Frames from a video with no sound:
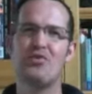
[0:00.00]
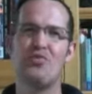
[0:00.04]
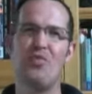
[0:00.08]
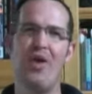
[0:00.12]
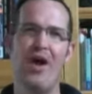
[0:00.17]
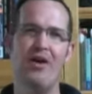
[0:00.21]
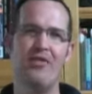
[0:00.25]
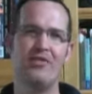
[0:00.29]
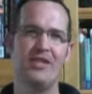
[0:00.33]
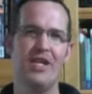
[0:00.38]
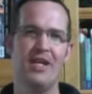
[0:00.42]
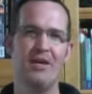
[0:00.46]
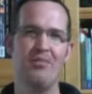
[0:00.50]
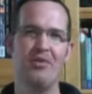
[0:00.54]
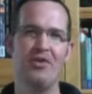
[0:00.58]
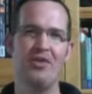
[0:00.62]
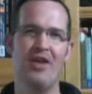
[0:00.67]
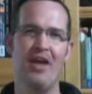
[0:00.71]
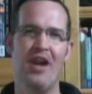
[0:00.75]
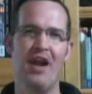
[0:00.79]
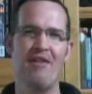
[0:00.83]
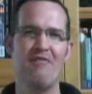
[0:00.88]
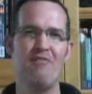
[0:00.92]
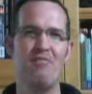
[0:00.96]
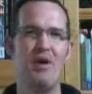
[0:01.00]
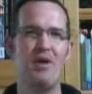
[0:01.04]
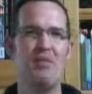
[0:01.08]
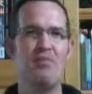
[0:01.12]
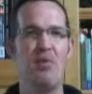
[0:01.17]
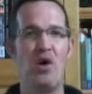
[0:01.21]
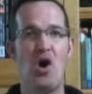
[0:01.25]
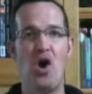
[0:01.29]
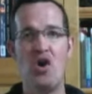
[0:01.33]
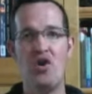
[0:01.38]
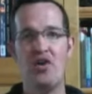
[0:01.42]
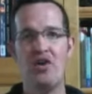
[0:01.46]
Roundtable that I've been
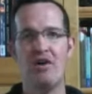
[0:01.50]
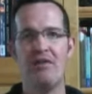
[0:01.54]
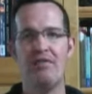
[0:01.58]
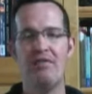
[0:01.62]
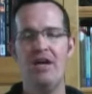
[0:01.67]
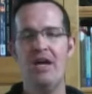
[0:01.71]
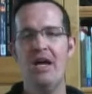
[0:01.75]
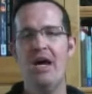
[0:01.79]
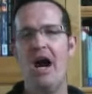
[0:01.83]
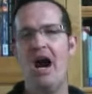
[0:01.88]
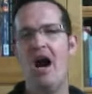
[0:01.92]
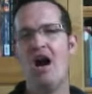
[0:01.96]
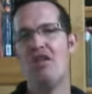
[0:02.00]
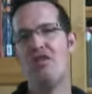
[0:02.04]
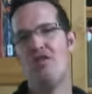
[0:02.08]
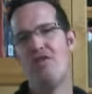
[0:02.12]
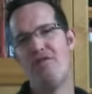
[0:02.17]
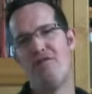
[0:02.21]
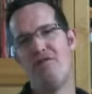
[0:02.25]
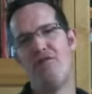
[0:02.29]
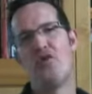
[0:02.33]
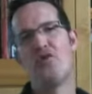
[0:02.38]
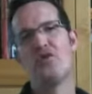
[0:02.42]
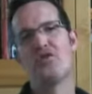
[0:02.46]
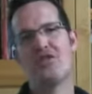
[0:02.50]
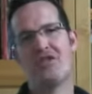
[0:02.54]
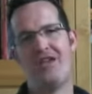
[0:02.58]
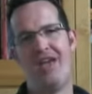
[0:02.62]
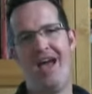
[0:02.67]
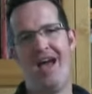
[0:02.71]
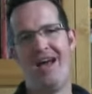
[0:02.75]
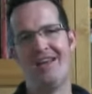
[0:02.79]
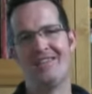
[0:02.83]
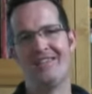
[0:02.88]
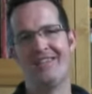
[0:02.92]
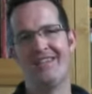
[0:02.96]
part of on the
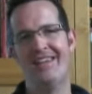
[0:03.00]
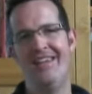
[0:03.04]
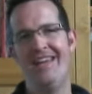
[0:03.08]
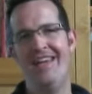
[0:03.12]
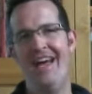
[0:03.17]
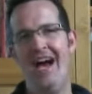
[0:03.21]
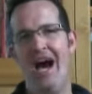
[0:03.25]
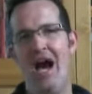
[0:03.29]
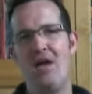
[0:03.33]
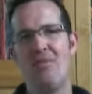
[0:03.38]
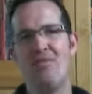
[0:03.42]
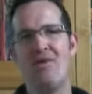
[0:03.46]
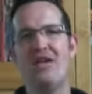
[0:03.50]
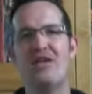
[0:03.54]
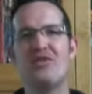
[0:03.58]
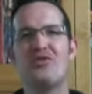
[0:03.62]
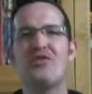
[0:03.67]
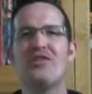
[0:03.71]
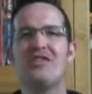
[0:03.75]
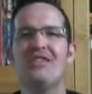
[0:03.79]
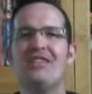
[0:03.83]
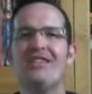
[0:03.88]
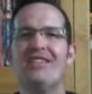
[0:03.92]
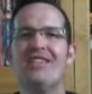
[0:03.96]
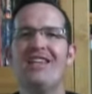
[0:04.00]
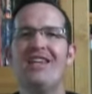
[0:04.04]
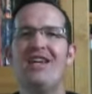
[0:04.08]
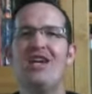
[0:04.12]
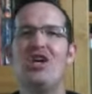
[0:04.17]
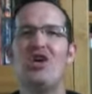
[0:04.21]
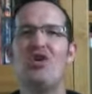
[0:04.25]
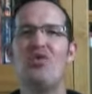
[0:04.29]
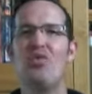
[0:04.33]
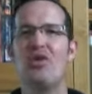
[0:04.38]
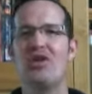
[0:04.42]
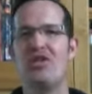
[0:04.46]
Forcecast. I'm interested to
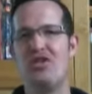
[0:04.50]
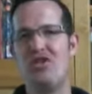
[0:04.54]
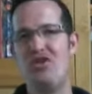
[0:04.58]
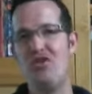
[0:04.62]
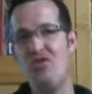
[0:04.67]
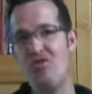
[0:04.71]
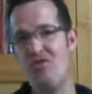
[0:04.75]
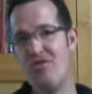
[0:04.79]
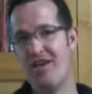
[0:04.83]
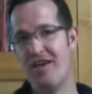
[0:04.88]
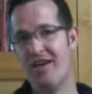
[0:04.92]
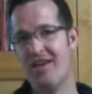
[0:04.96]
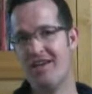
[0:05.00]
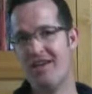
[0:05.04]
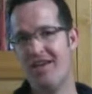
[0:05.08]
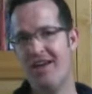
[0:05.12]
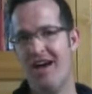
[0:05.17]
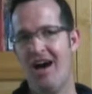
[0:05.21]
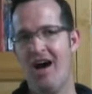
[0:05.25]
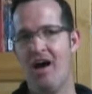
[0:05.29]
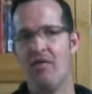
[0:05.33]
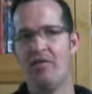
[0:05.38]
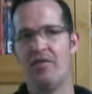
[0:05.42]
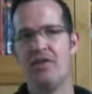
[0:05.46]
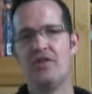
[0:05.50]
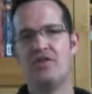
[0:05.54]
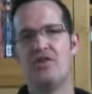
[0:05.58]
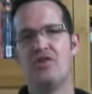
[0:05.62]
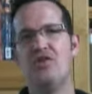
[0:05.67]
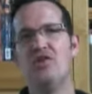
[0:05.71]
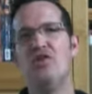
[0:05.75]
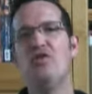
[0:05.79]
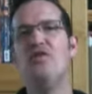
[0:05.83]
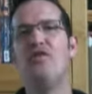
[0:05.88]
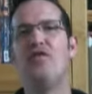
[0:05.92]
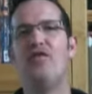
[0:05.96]
hear what you think of this
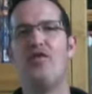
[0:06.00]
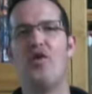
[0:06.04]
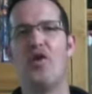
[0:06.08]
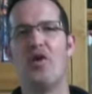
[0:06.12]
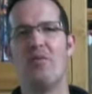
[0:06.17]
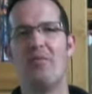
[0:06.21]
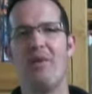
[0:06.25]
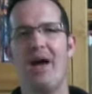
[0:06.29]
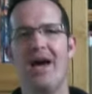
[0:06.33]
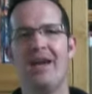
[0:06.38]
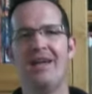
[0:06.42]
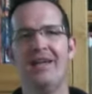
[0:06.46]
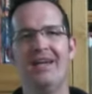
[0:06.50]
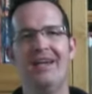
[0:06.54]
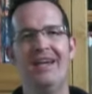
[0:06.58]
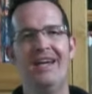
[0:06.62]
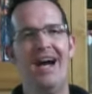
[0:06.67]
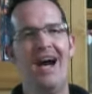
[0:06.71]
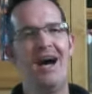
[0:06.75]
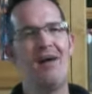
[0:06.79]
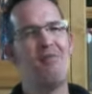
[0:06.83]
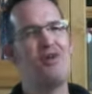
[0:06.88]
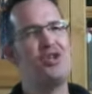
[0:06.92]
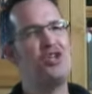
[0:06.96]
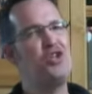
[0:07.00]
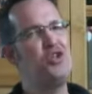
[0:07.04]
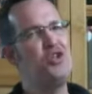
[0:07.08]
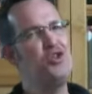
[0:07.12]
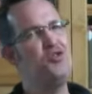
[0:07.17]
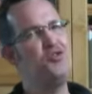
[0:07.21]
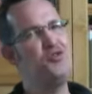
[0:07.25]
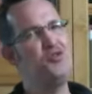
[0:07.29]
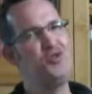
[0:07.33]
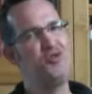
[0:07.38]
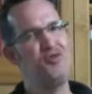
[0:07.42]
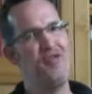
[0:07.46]
new format. I'm a
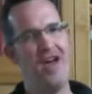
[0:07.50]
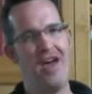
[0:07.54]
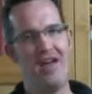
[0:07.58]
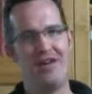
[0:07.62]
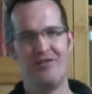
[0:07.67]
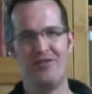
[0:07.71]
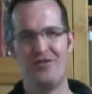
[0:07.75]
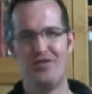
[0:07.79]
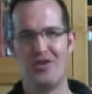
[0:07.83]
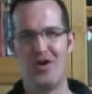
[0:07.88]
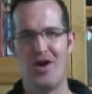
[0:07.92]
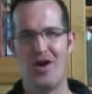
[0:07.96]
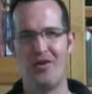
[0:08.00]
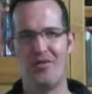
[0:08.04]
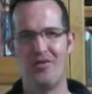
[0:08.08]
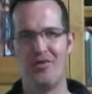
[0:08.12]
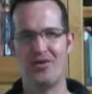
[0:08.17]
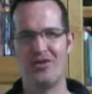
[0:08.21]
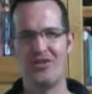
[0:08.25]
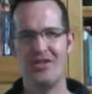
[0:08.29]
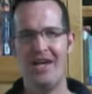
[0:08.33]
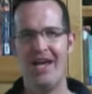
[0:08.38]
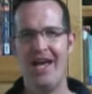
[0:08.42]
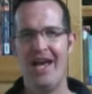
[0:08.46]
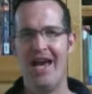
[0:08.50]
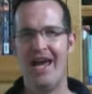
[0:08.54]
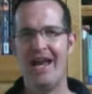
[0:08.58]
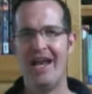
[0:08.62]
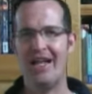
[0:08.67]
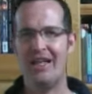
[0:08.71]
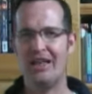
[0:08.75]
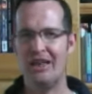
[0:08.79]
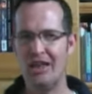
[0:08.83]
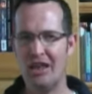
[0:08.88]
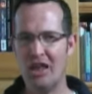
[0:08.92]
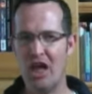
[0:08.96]
huge fan of Star Wars and I
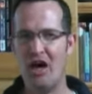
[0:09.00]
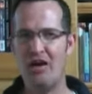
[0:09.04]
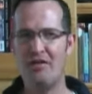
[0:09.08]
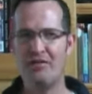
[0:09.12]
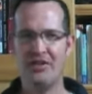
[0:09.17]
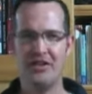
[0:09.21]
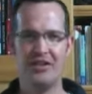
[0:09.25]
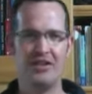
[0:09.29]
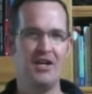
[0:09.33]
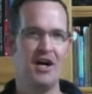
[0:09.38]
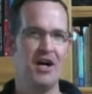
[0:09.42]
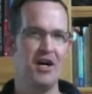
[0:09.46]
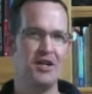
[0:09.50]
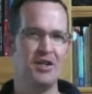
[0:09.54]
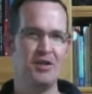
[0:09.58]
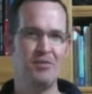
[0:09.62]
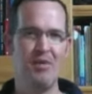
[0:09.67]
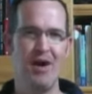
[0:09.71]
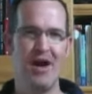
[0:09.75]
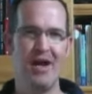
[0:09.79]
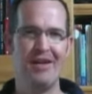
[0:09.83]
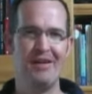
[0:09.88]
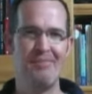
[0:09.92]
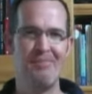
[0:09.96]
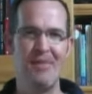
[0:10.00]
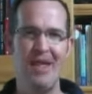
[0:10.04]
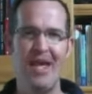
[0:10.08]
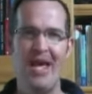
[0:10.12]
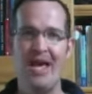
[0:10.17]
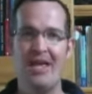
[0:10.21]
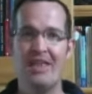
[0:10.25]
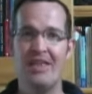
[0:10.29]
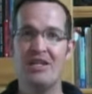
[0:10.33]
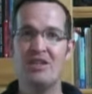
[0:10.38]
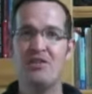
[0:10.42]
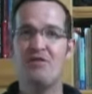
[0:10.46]
love to talk about it.
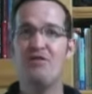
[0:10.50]
This